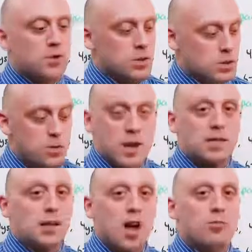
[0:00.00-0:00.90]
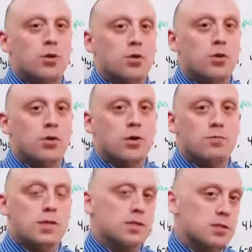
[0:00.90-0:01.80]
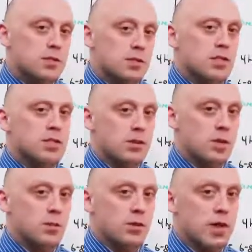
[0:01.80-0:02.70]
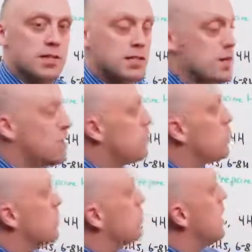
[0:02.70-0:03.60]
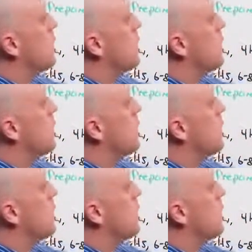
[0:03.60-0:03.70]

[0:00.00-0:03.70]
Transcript: Just the fact they have proteinuria means their disease is going to progress, and if you can